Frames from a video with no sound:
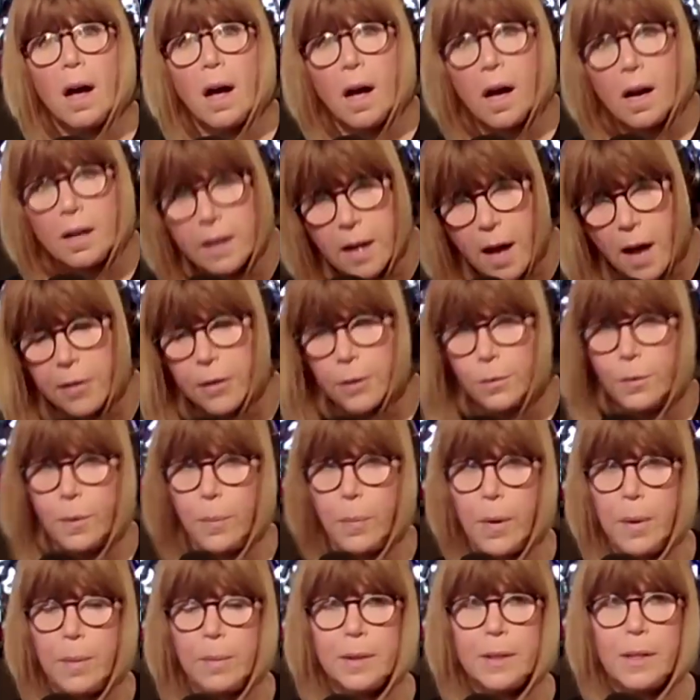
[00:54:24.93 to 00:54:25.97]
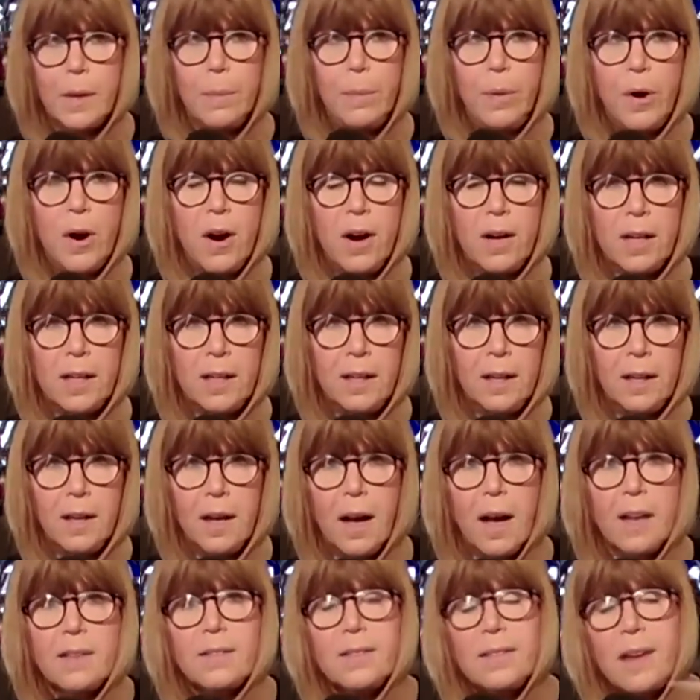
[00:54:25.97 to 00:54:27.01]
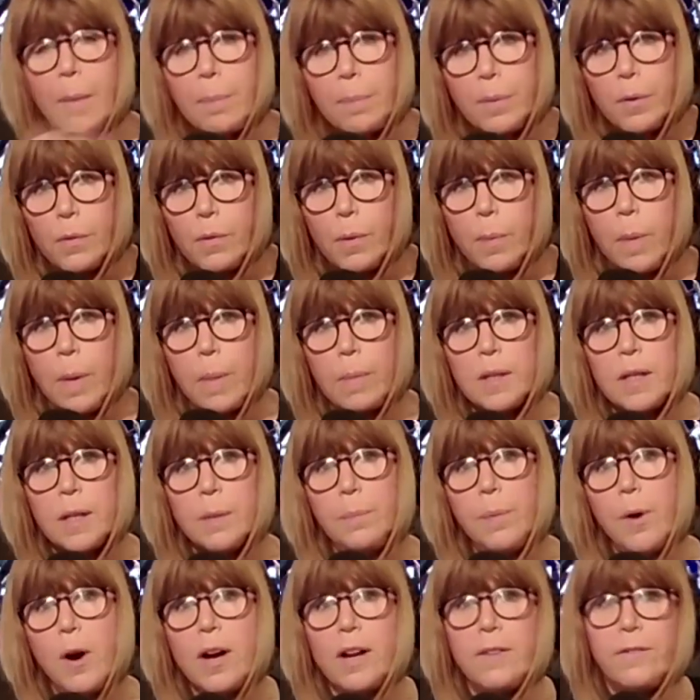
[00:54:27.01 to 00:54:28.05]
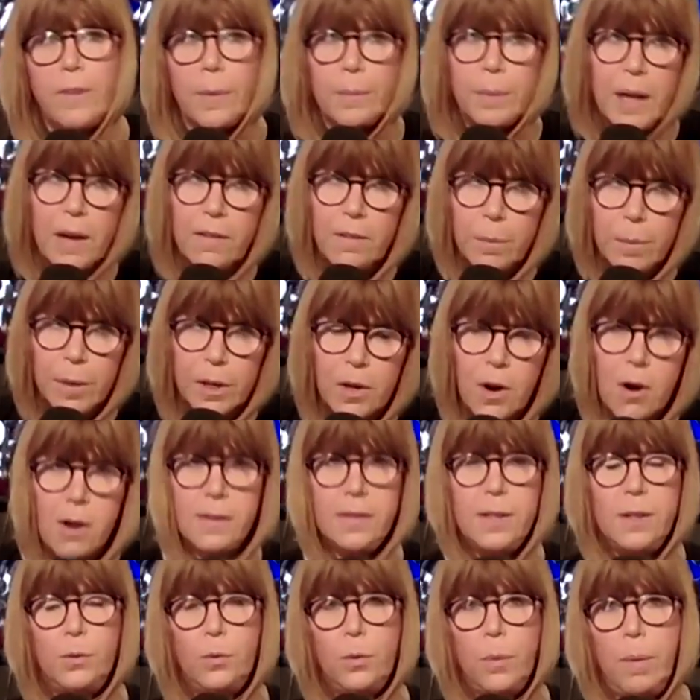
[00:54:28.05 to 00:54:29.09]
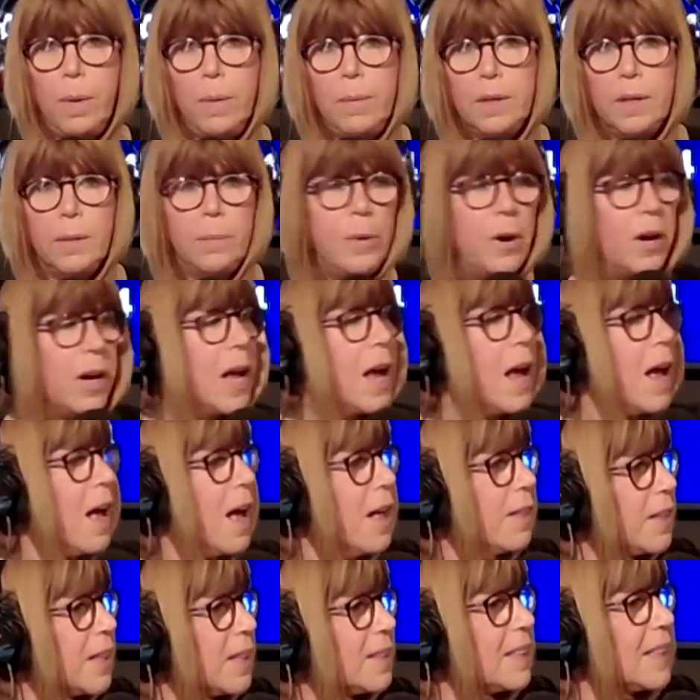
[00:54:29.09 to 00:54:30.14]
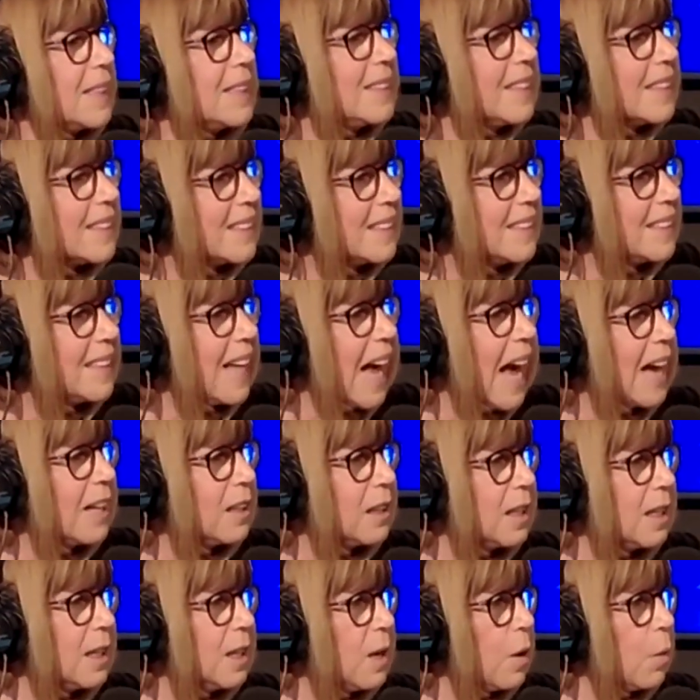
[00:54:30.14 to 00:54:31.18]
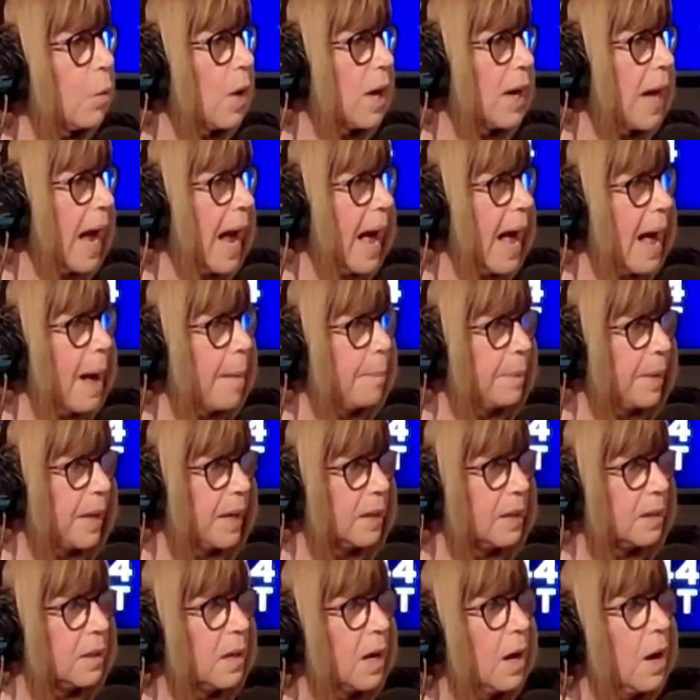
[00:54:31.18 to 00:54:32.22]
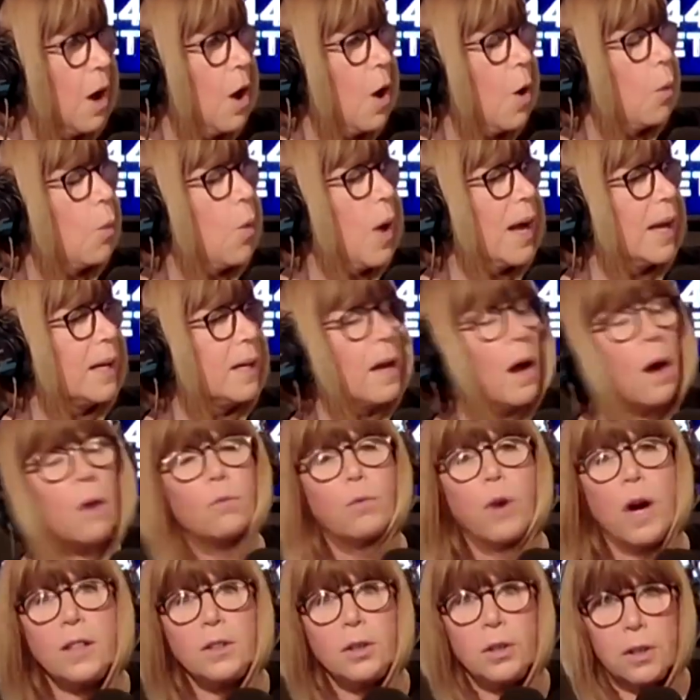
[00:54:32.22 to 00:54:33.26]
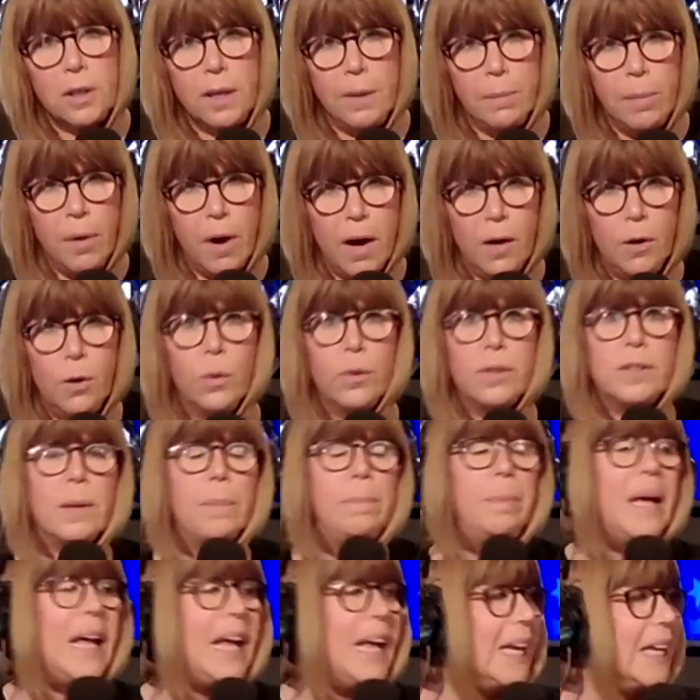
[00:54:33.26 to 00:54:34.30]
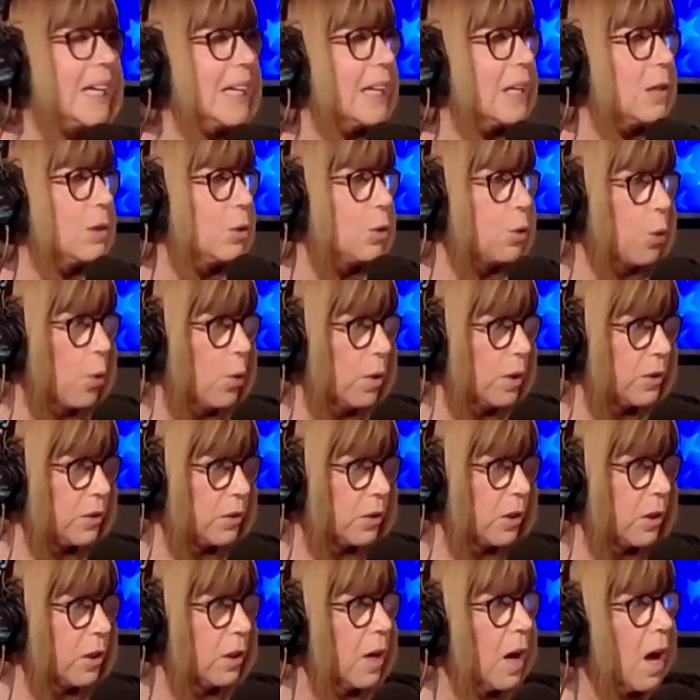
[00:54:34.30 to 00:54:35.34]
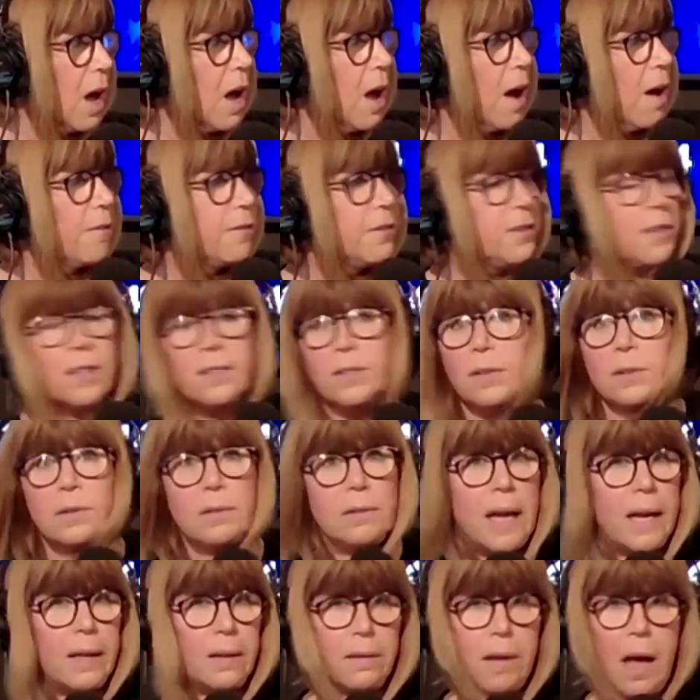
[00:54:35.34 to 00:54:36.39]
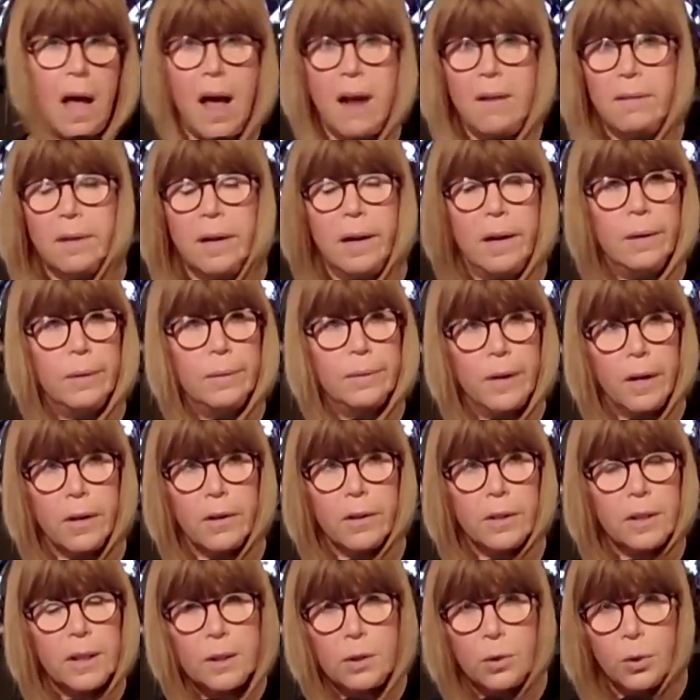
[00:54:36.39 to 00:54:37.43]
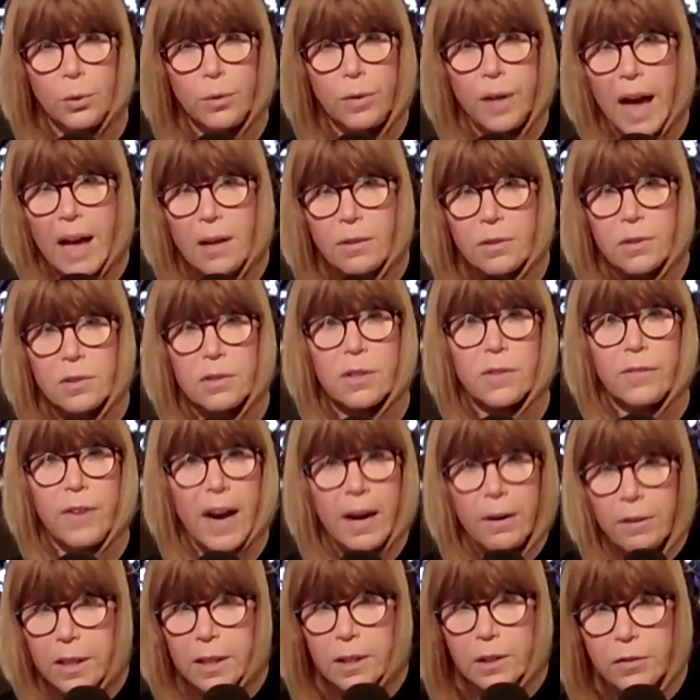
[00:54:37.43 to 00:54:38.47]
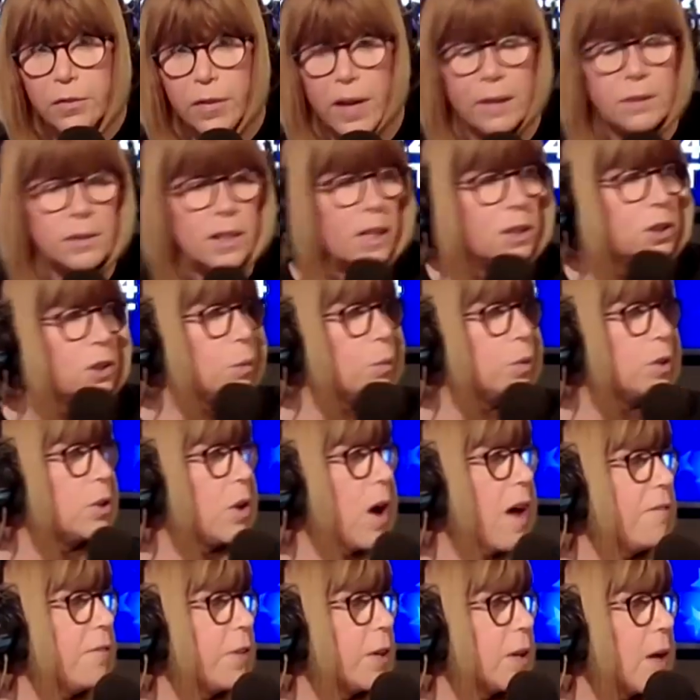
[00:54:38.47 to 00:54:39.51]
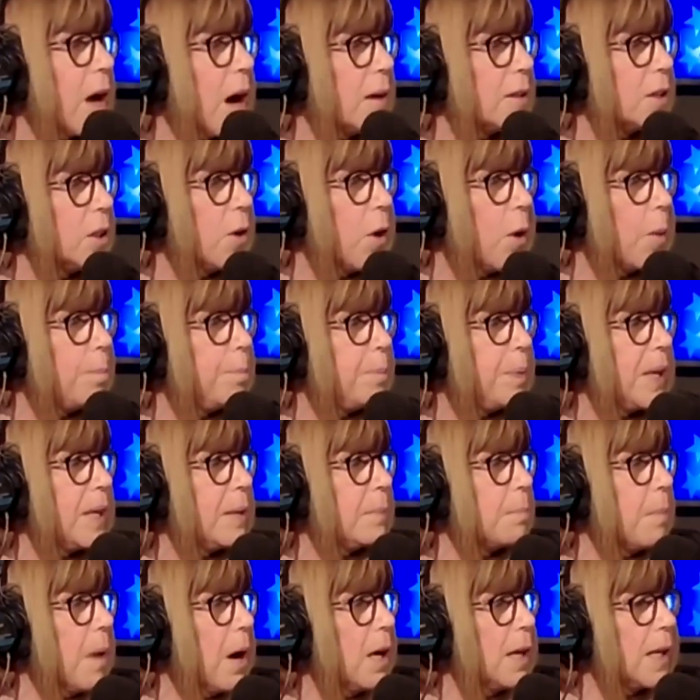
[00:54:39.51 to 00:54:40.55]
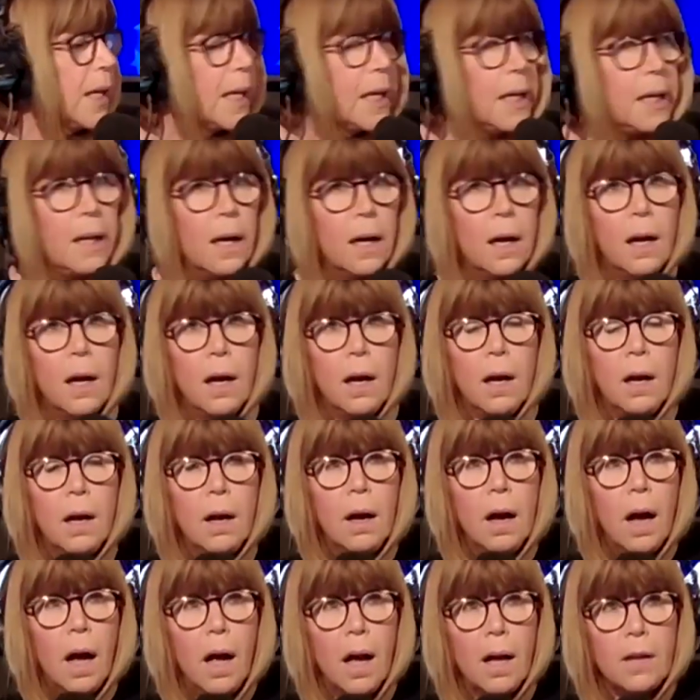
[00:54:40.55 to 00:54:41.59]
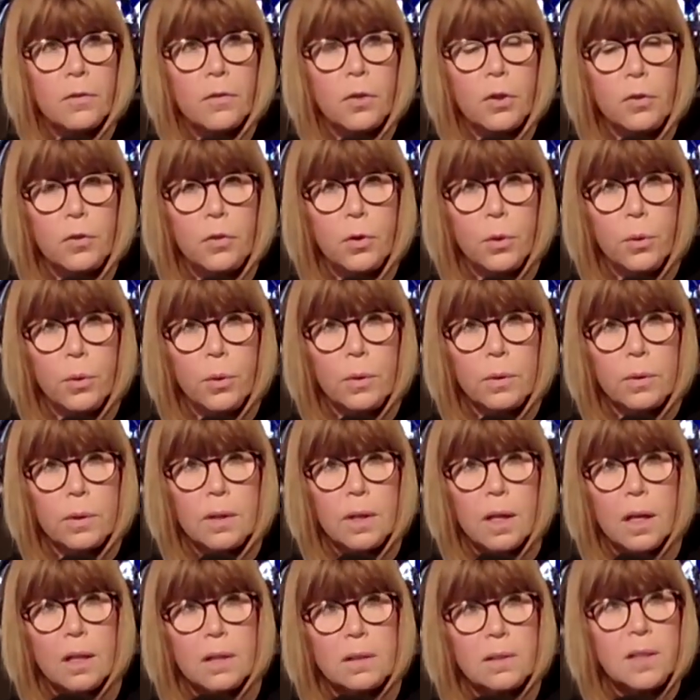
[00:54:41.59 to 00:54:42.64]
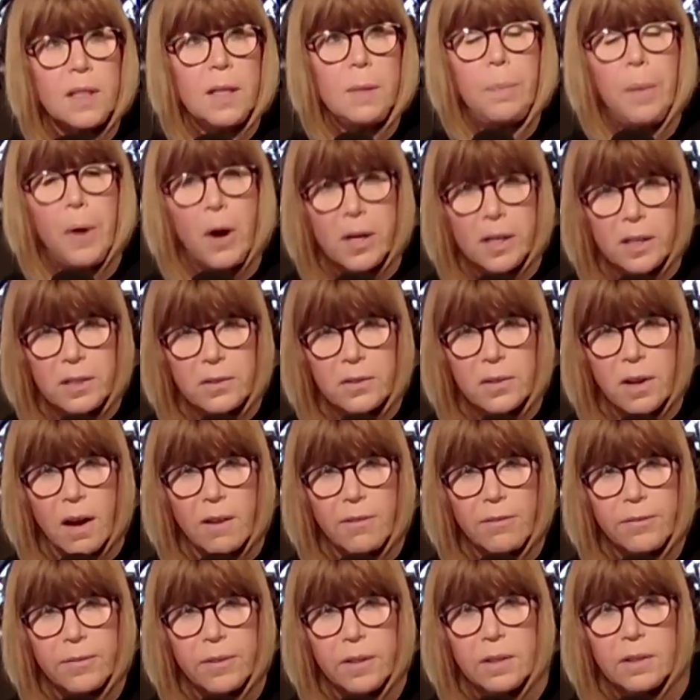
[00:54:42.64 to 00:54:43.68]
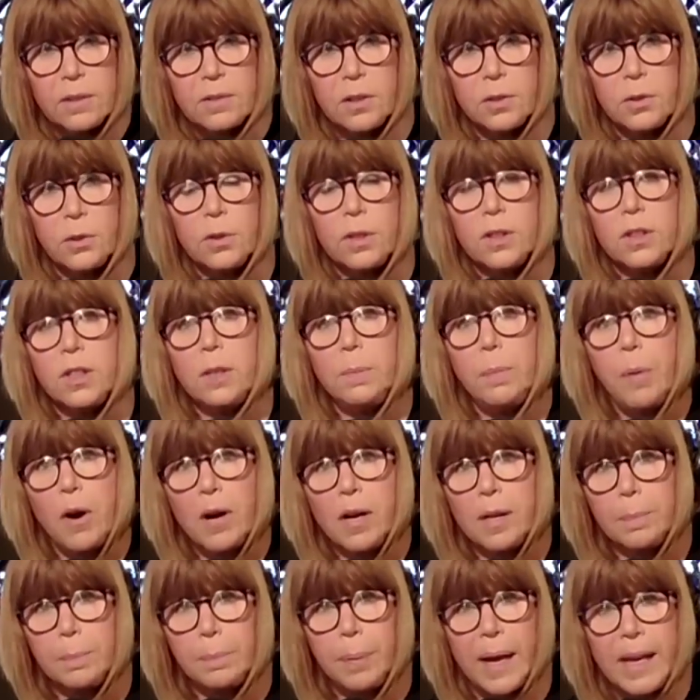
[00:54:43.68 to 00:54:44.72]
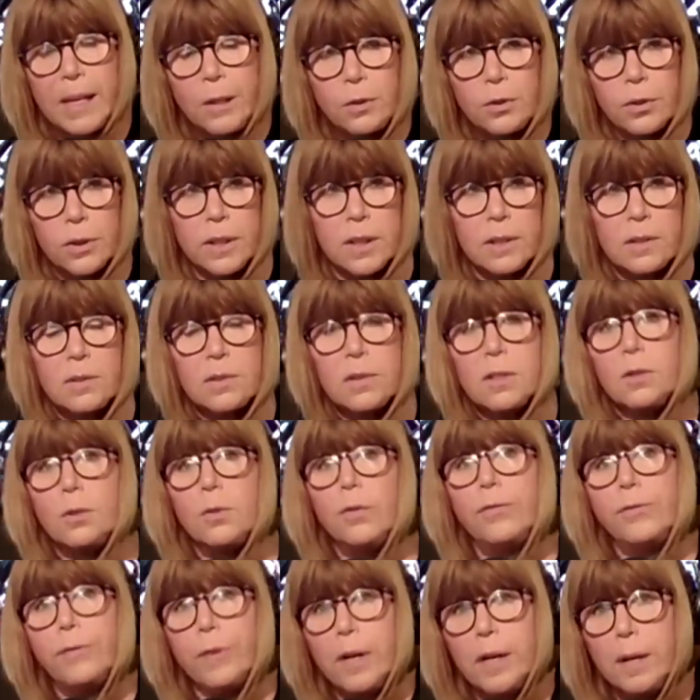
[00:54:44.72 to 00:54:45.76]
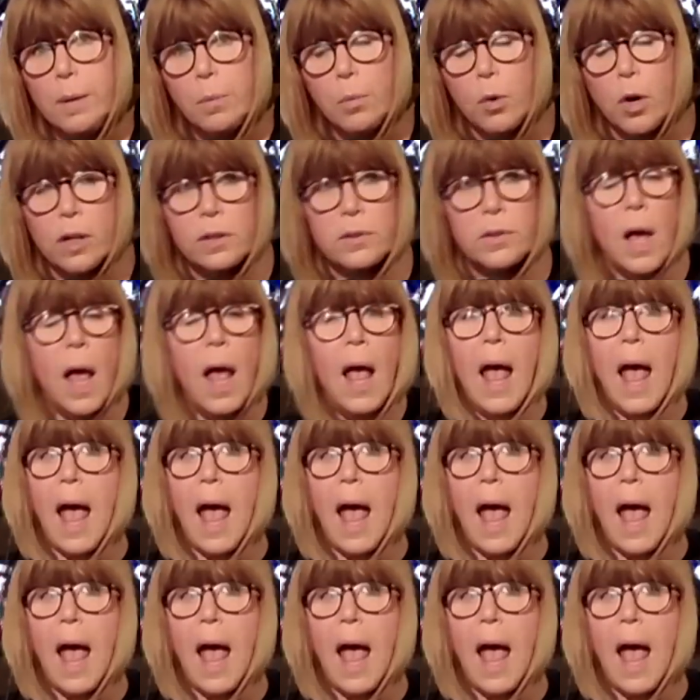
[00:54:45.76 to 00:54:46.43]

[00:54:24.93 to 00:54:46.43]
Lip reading: another Republican Party, a separate Republican Party from Kevin McCarthy's Republican Party. This is exactly what happened when Rush Limbaugh, who was a paid endorser since, like, I don't know, the early 2000s of Heritage Foundation, was offered, you know, big money to do the Tea Party stuff, to do the Tea Party Patriots, to do Freedom Works.